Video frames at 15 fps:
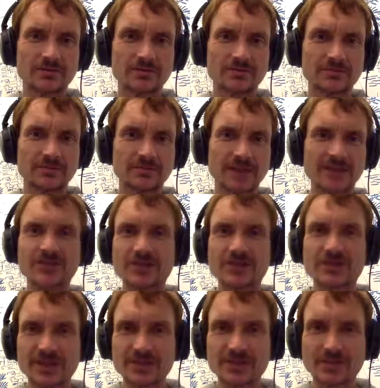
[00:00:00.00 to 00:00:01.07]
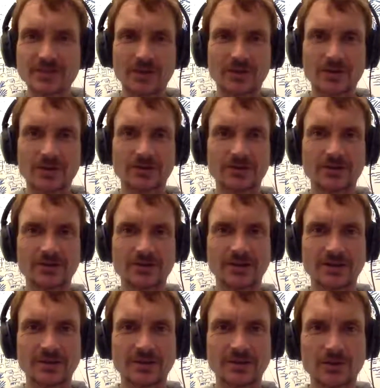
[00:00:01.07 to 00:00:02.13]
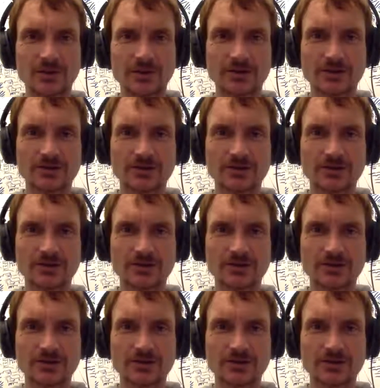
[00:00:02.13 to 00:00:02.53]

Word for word: exercise power, you could say, power and control.